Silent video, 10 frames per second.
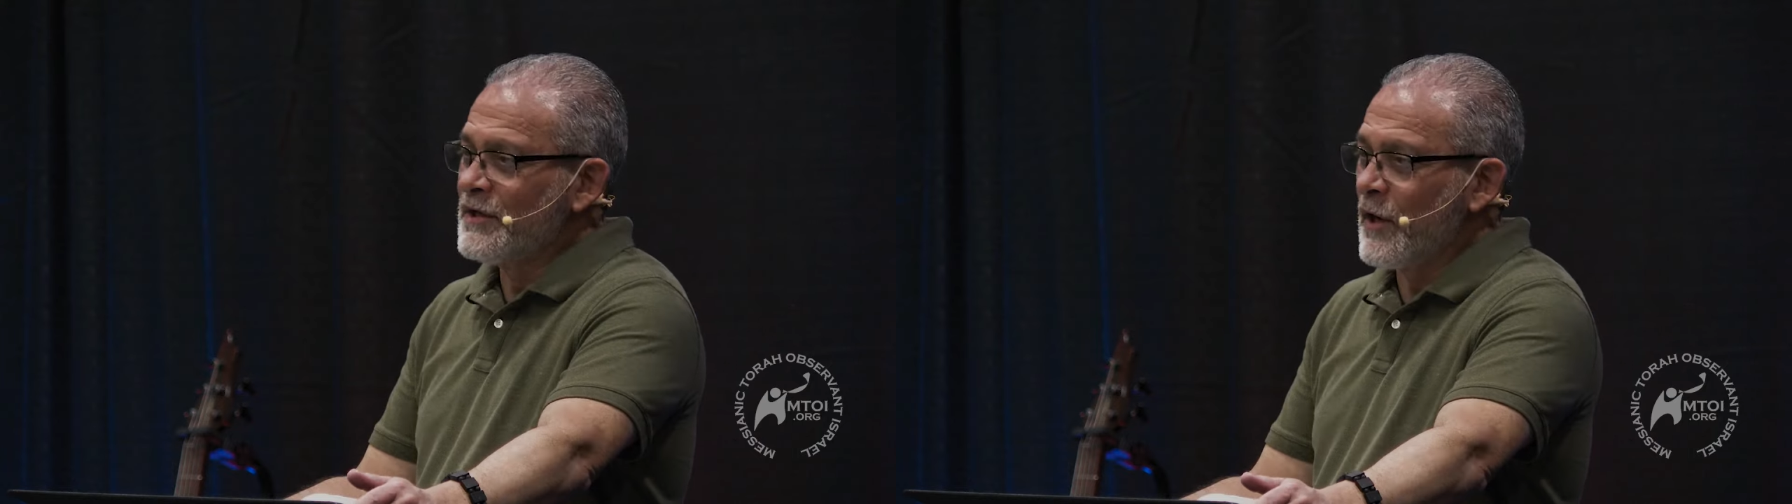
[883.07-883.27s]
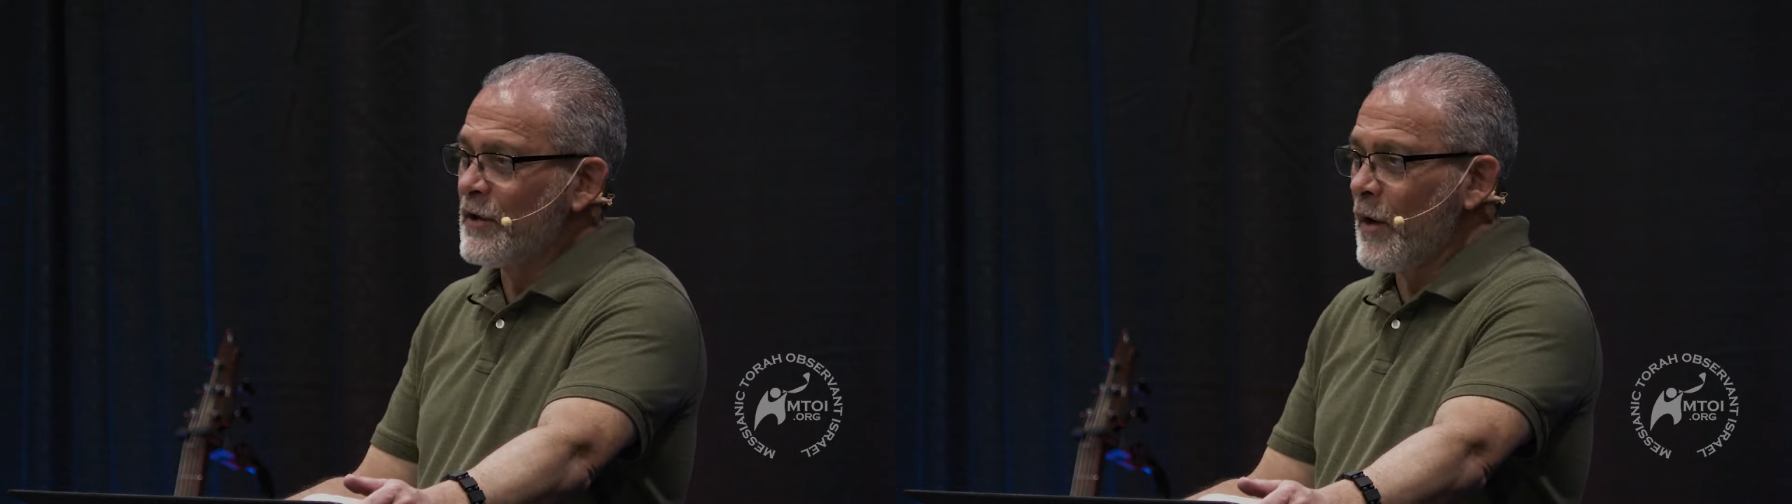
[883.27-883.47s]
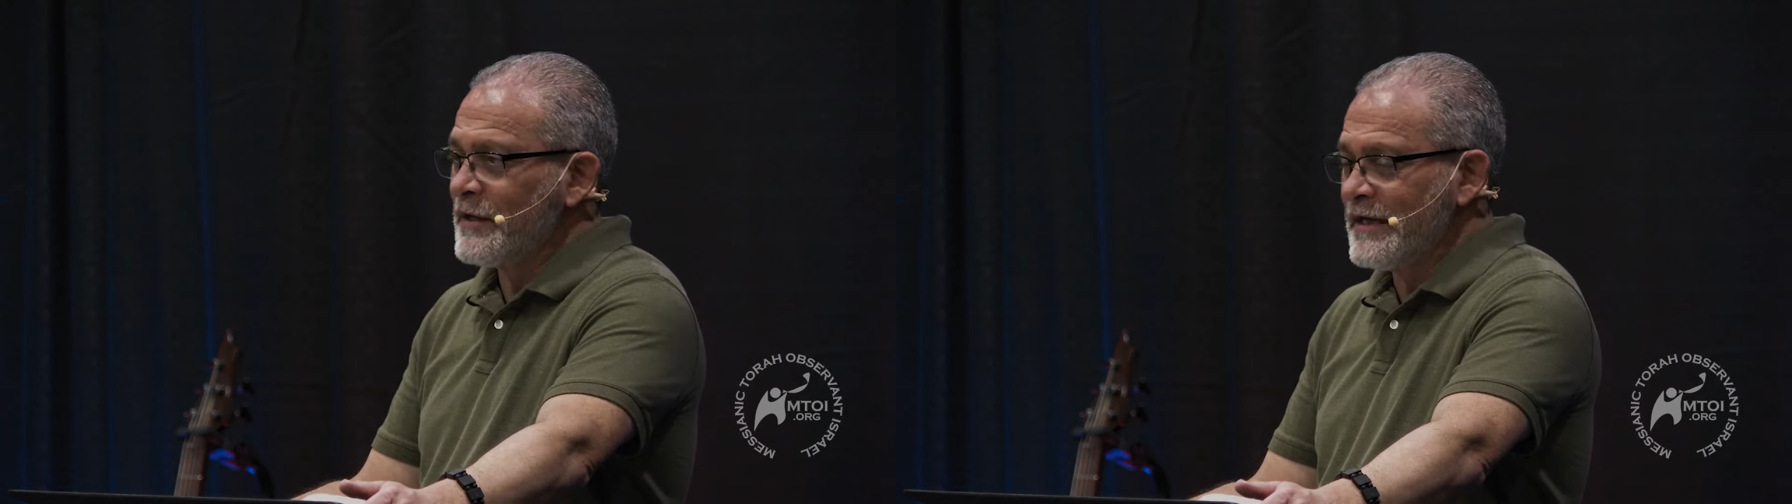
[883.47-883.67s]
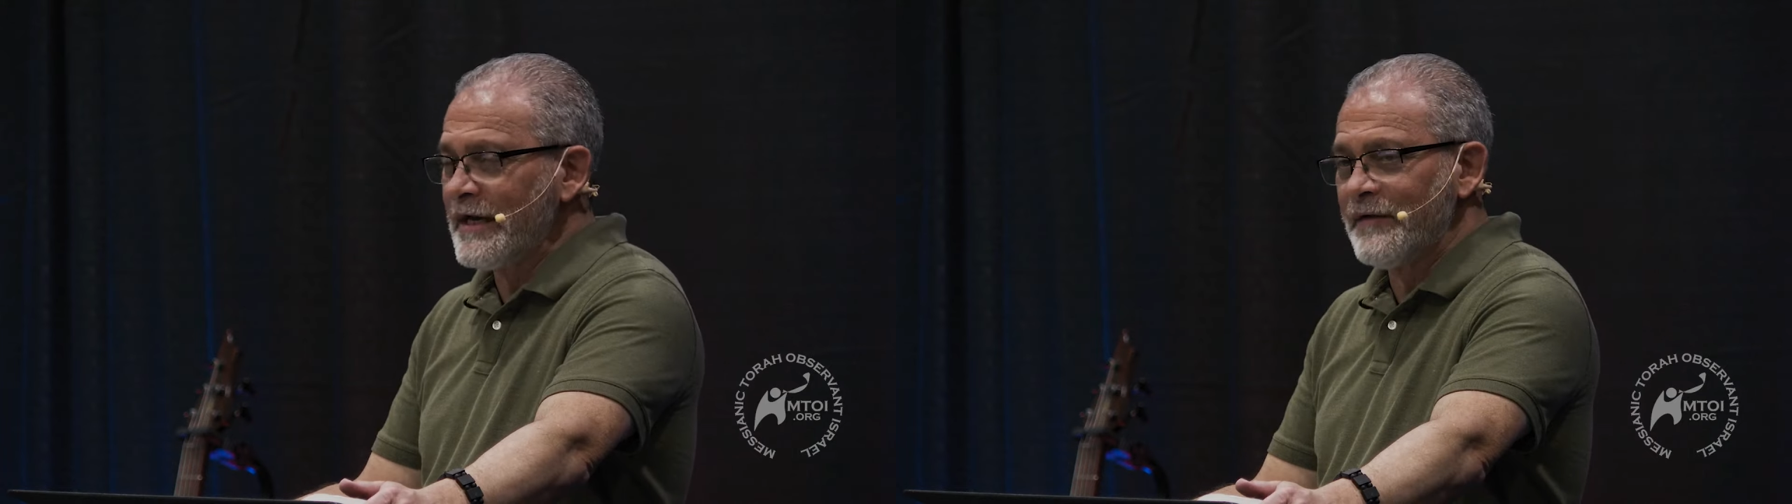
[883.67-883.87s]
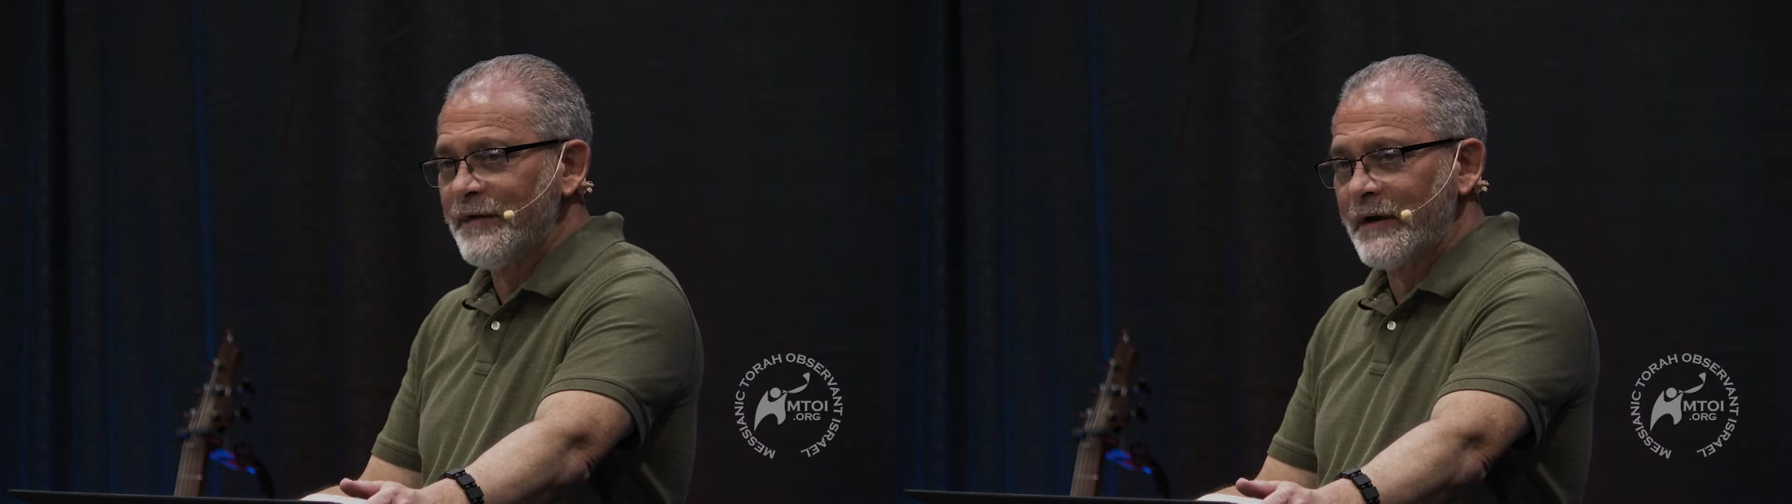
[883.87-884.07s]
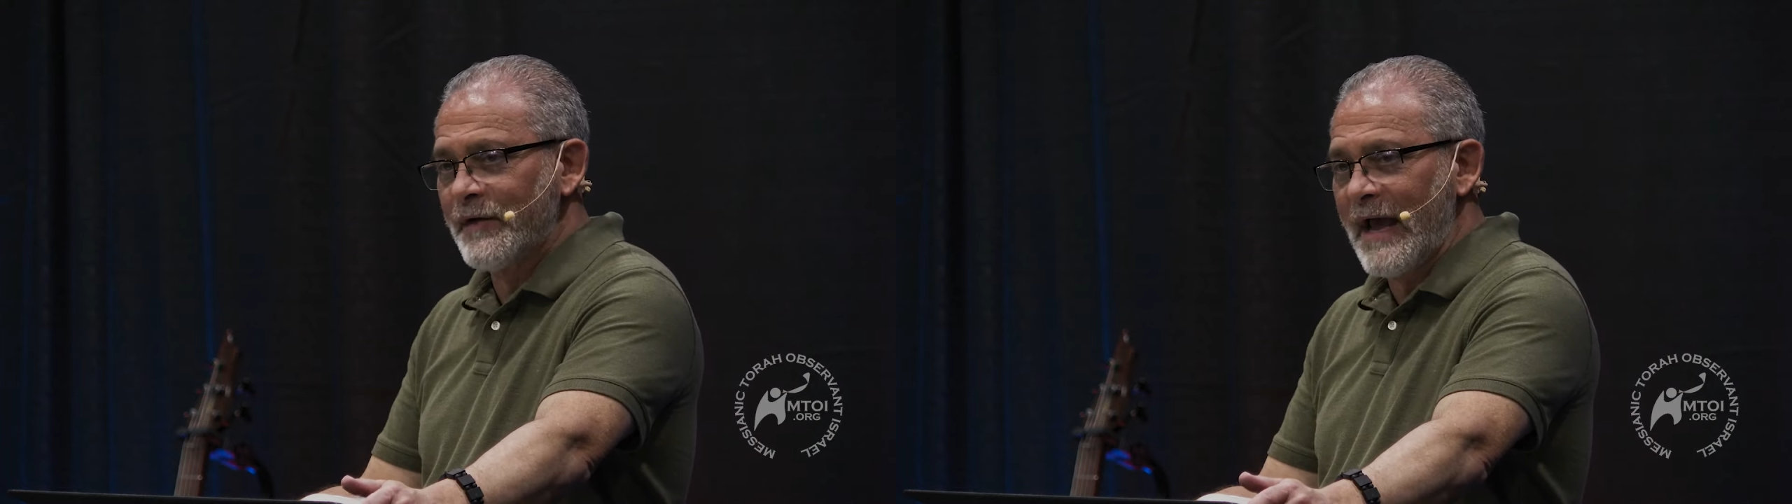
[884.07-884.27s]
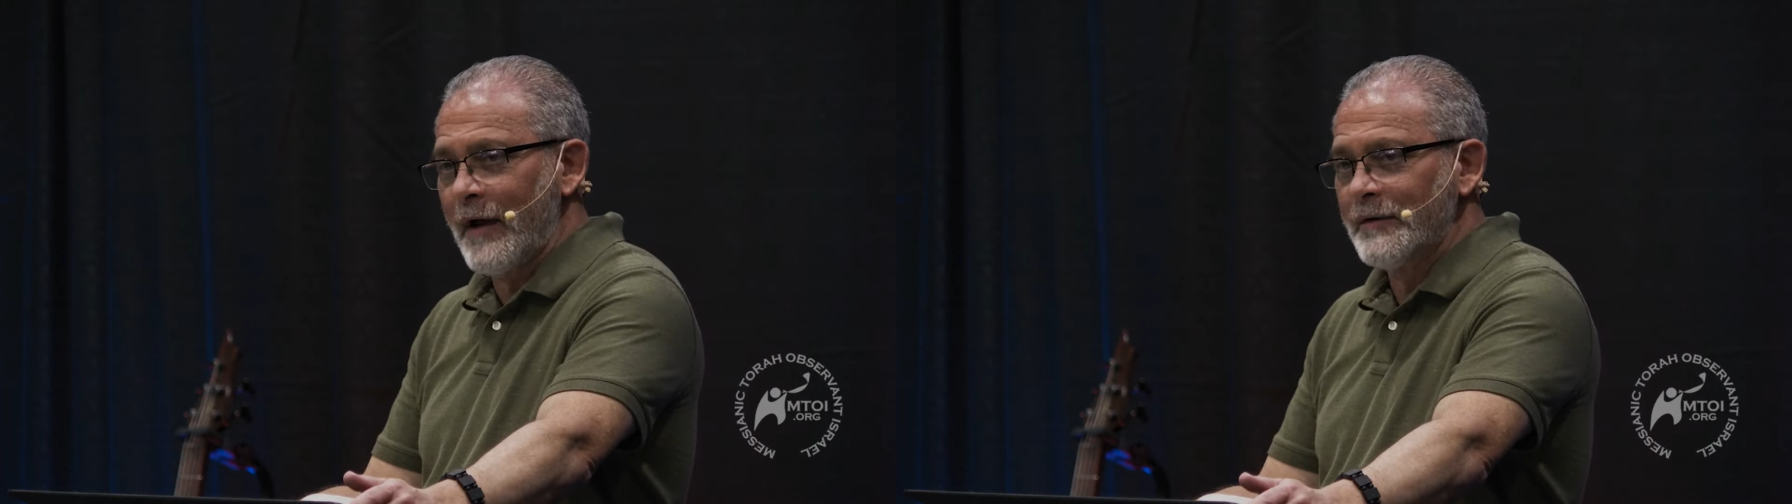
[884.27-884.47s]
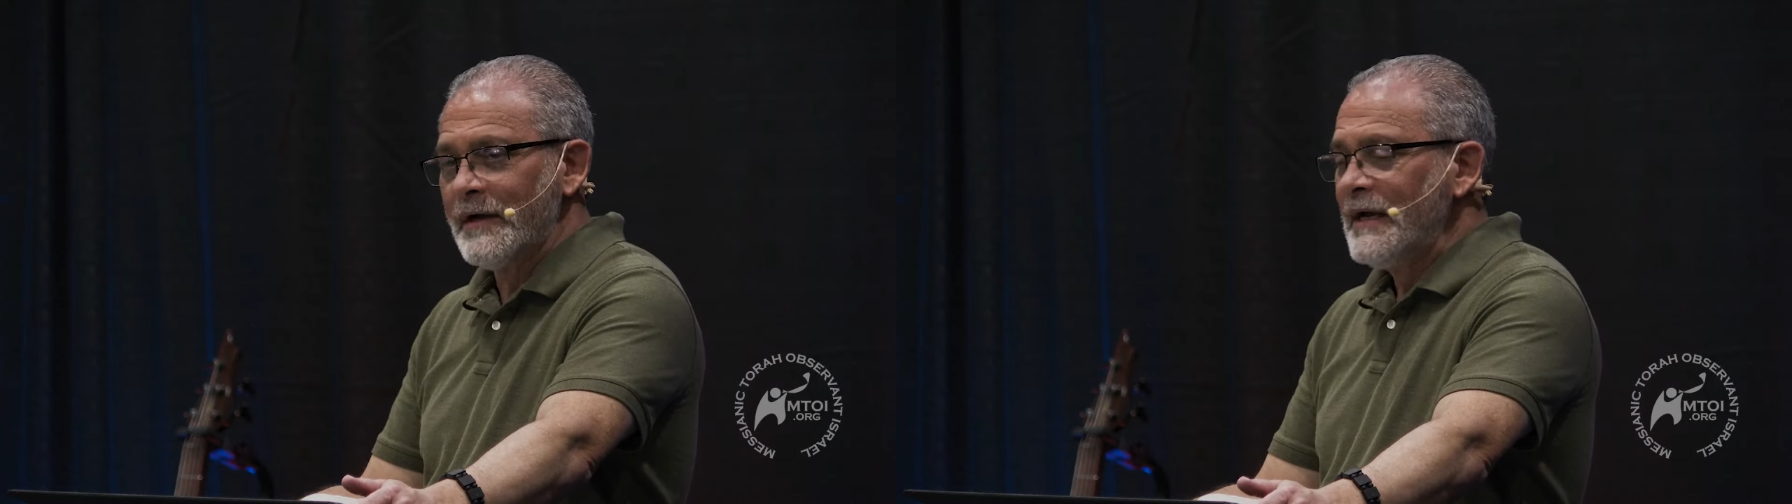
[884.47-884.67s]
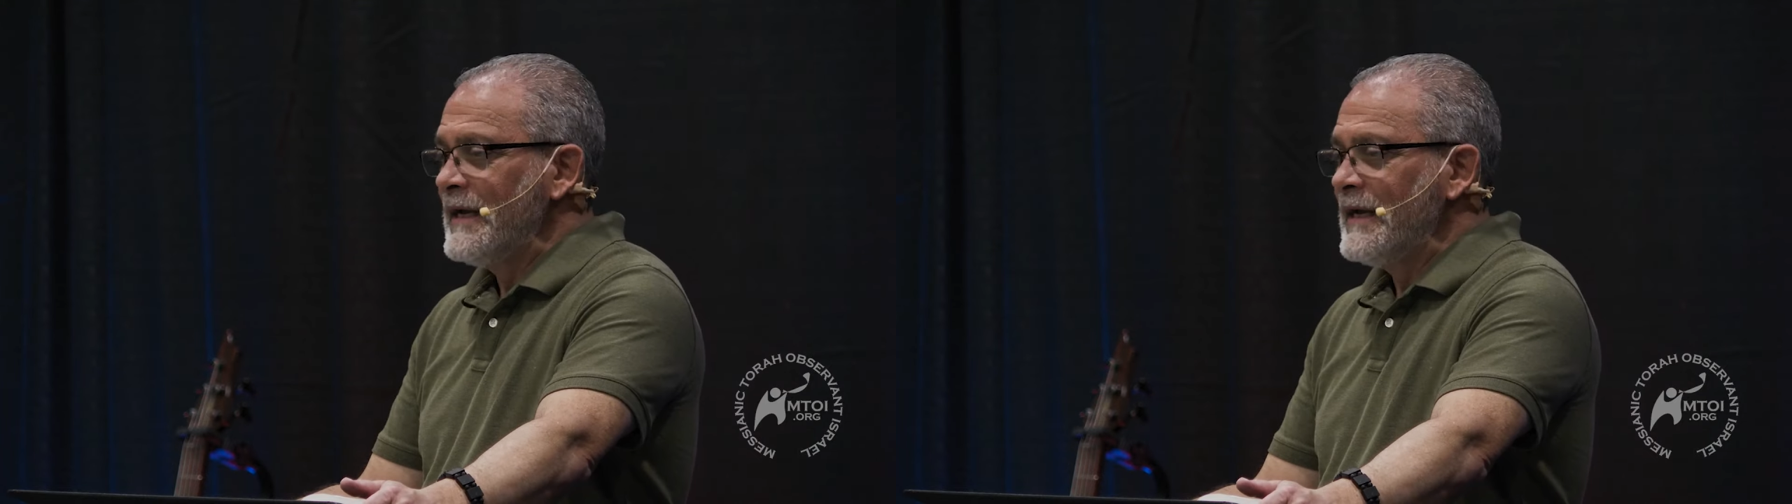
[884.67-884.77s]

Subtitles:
you don't know and you need to figure it out.